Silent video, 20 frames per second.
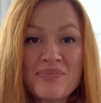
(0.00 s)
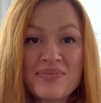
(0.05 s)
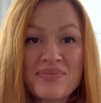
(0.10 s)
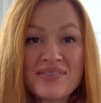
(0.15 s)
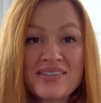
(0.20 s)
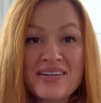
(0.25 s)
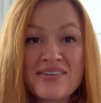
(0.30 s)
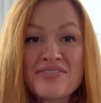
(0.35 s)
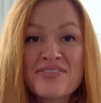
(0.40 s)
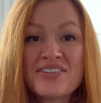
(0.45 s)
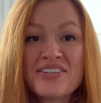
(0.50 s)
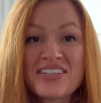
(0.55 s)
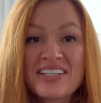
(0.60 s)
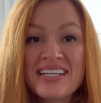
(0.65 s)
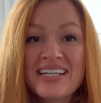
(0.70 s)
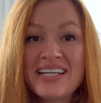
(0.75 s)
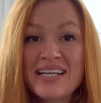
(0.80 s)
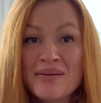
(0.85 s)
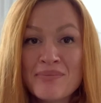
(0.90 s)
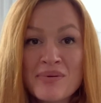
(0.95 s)
Definitely
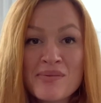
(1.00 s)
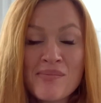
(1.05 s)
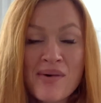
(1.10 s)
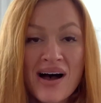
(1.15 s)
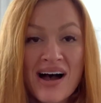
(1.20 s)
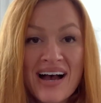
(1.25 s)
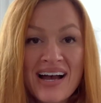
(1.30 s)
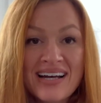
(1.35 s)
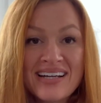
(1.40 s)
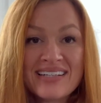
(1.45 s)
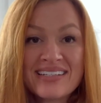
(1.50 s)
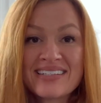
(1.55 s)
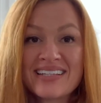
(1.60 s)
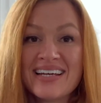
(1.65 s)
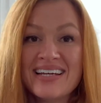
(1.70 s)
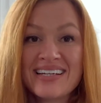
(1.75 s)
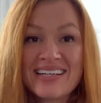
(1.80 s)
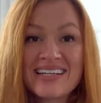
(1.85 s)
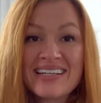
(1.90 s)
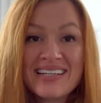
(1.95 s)
keep in mind,
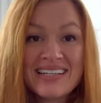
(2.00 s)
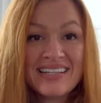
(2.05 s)
like,